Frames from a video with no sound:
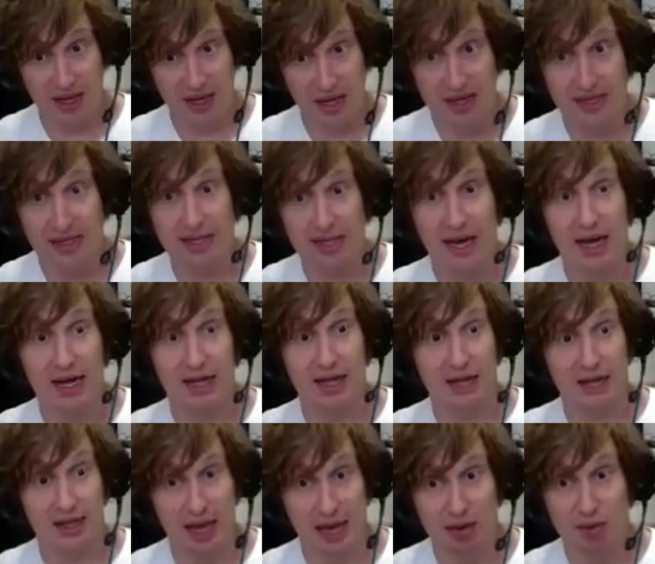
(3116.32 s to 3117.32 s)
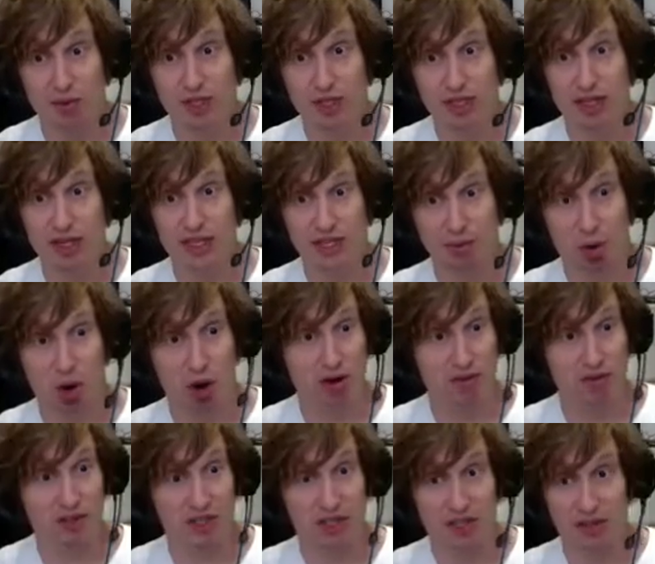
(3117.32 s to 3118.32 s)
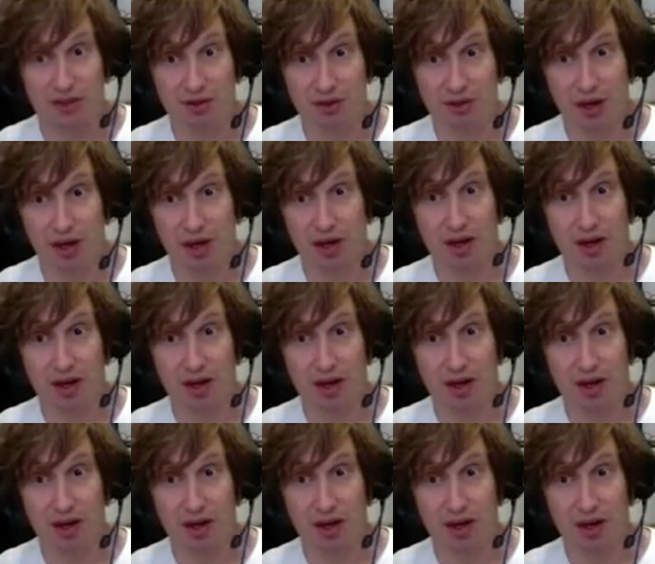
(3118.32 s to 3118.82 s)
Yes, exactly. That's a part of season 3.